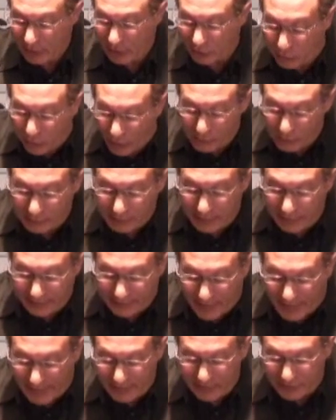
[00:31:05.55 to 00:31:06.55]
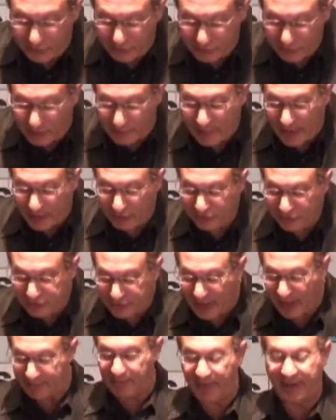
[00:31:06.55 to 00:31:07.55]
quote, "If I could somehow
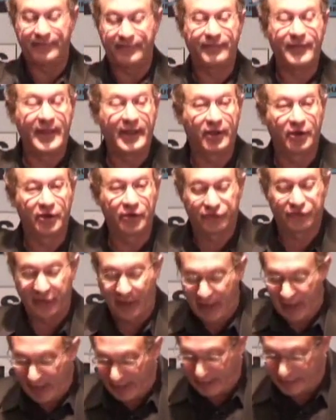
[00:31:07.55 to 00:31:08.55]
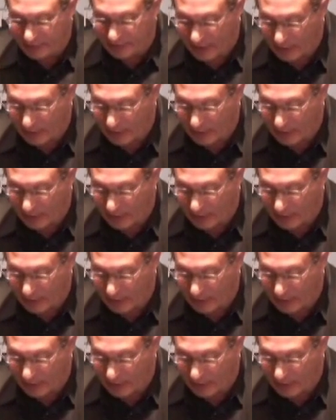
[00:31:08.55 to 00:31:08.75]
snap my fingers and